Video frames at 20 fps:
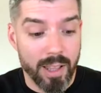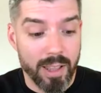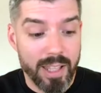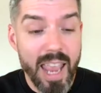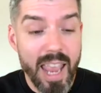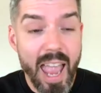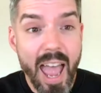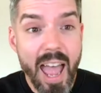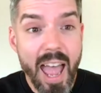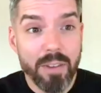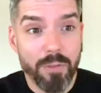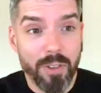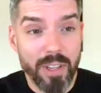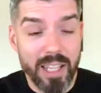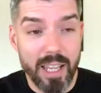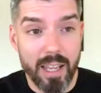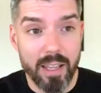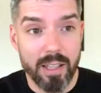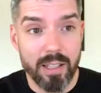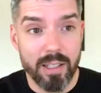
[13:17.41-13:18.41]
The
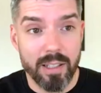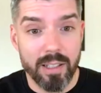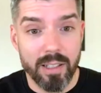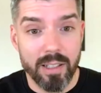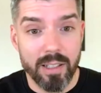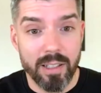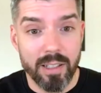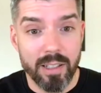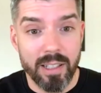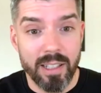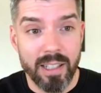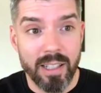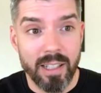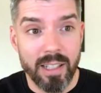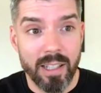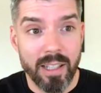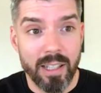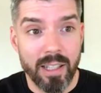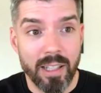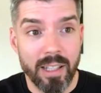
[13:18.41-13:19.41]
advocate.
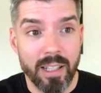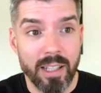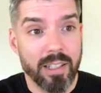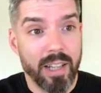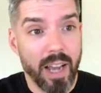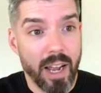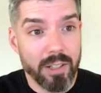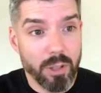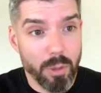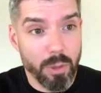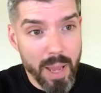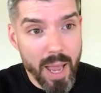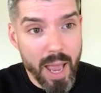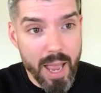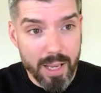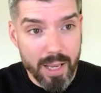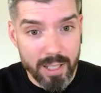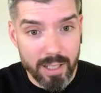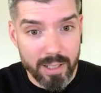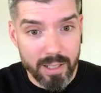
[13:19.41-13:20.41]
He's got your
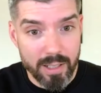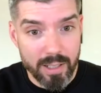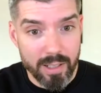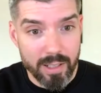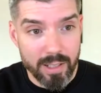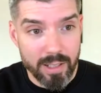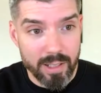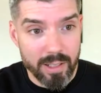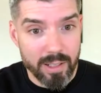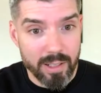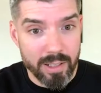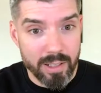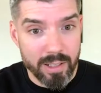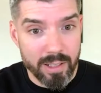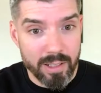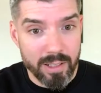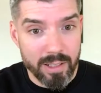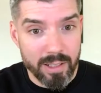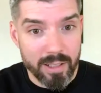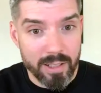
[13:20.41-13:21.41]
back.
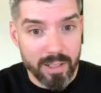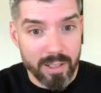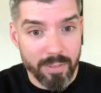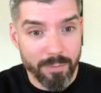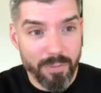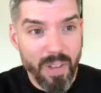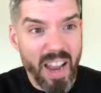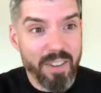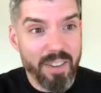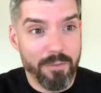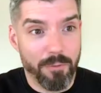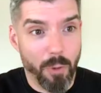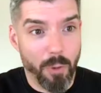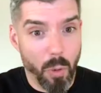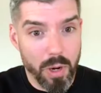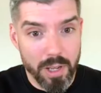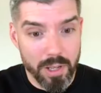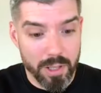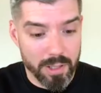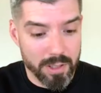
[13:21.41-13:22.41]
Fighting
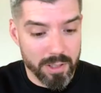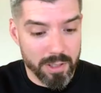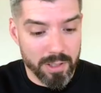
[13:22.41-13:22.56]
for you.